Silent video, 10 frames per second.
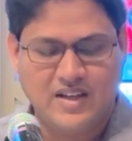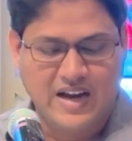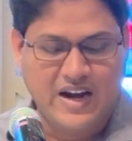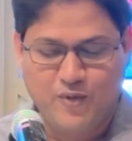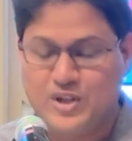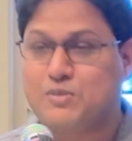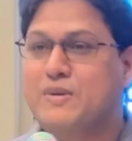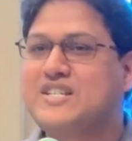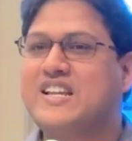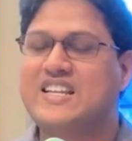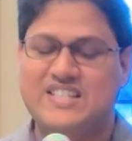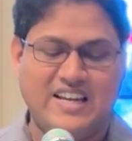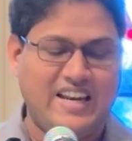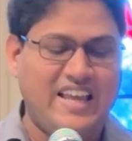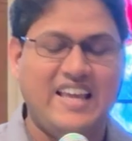And which missionary
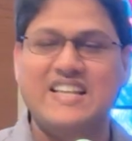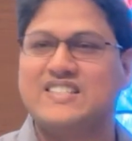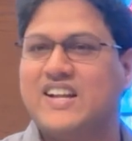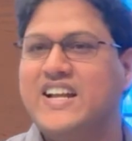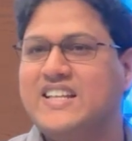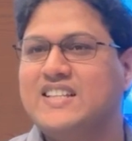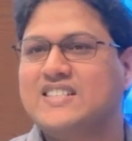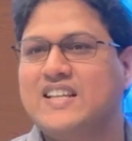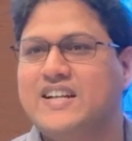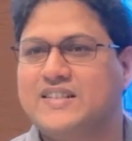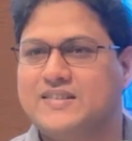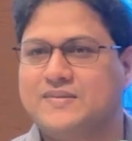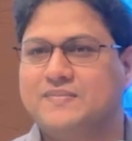journey he is writing this letter?